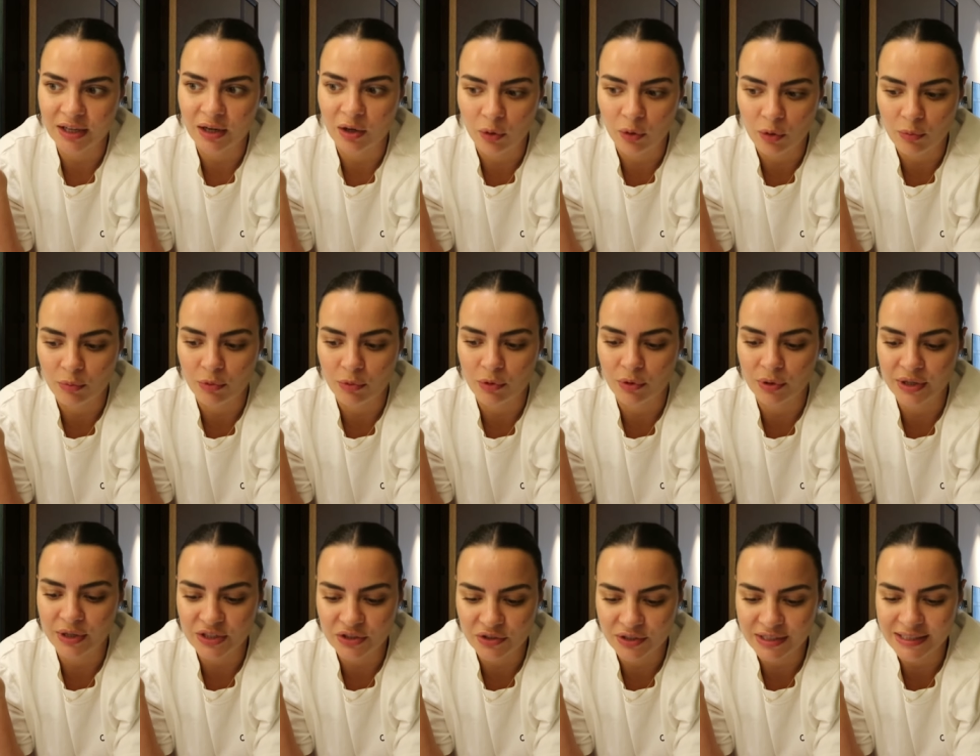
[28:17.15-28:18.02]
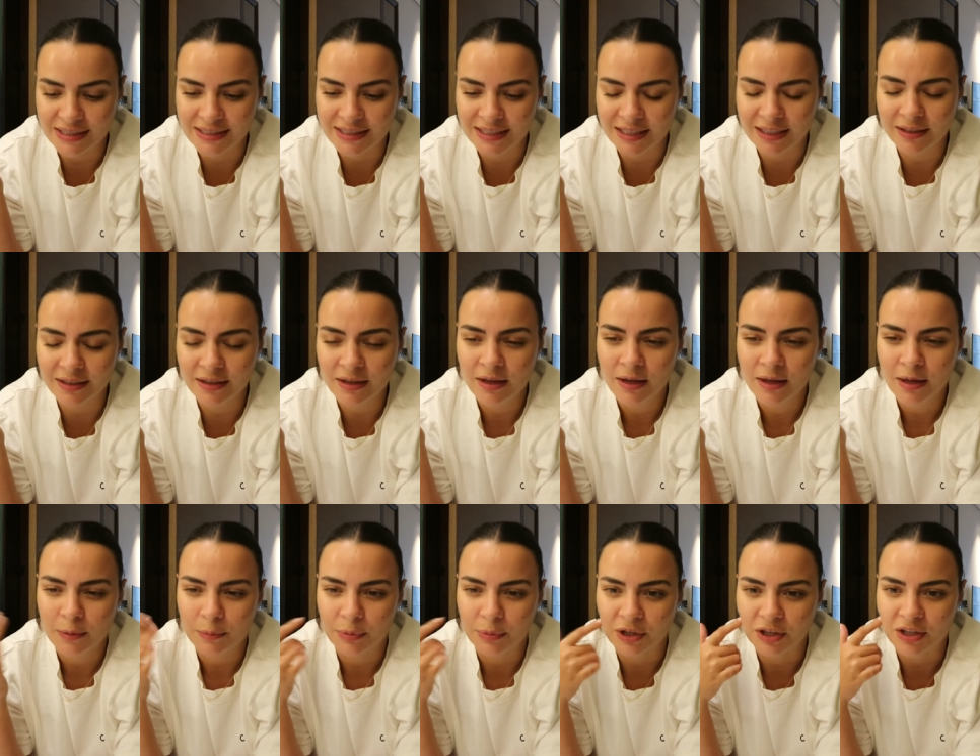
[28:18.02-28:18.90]
a lot more interesting
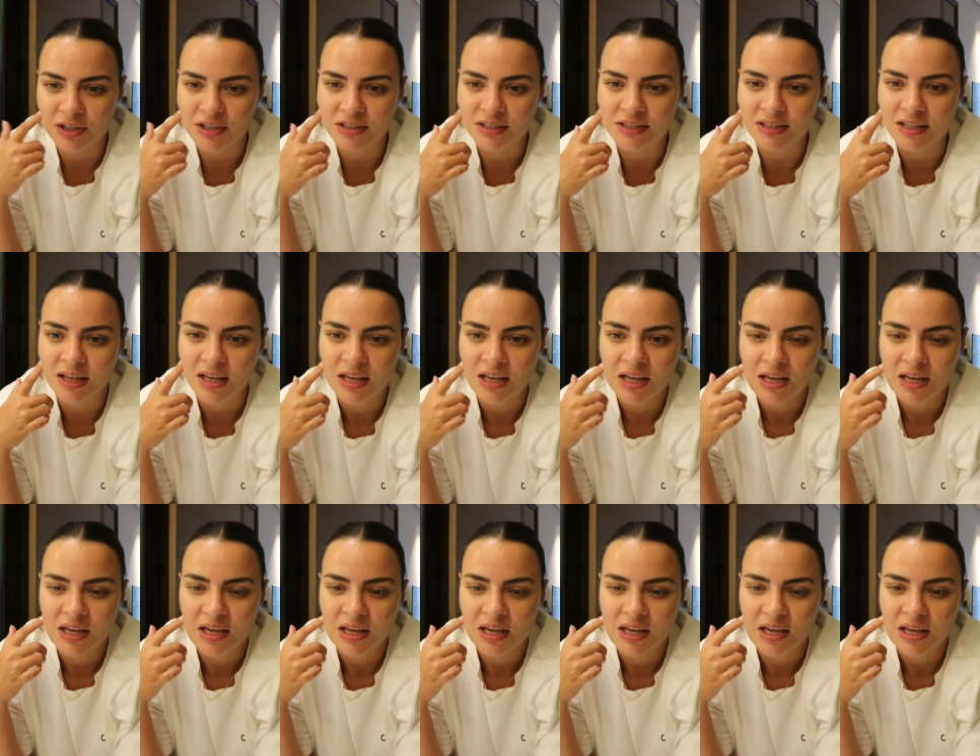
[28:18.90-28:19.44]
because